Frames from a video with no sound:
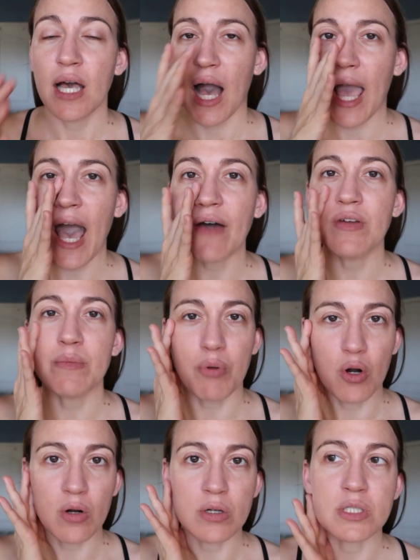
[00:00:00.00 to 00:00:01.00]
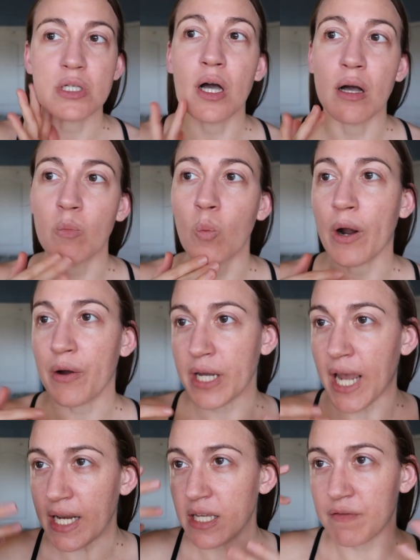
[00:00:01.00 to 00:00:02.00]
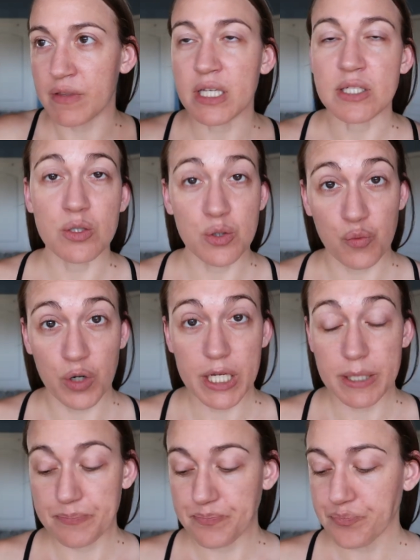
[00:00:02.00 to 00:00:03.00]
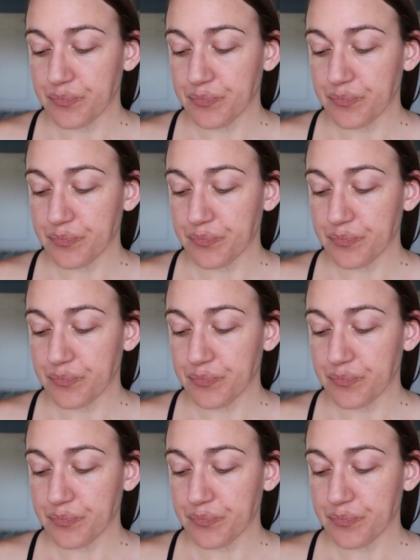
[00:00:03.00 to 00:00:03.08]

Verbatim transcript: I haven't burned um, wearing any of these three